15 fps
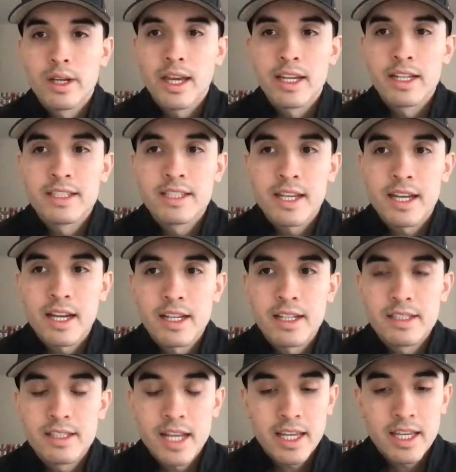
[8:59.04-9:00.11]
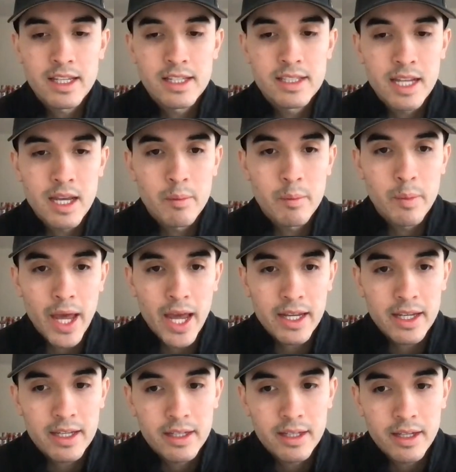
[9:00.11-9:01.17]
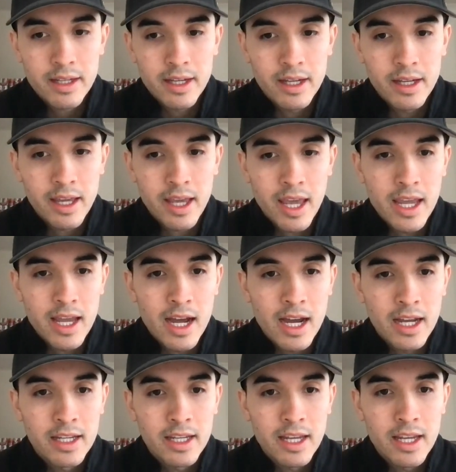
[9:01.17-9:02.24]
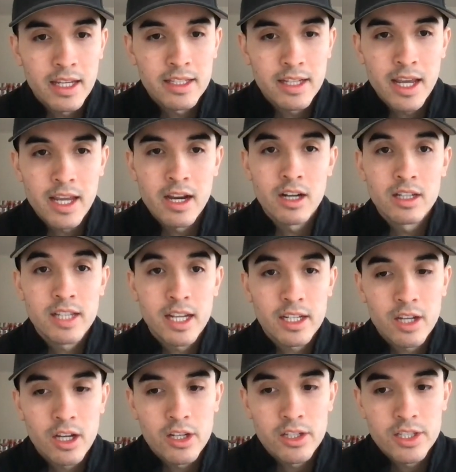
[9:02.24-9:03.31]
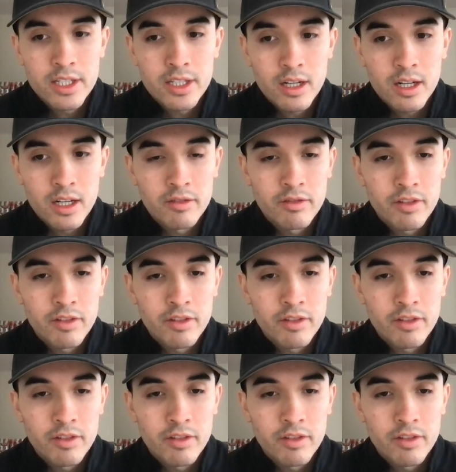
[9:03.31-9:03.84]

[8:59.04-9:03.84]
And uh, taking a step back uh, AI and AR technology are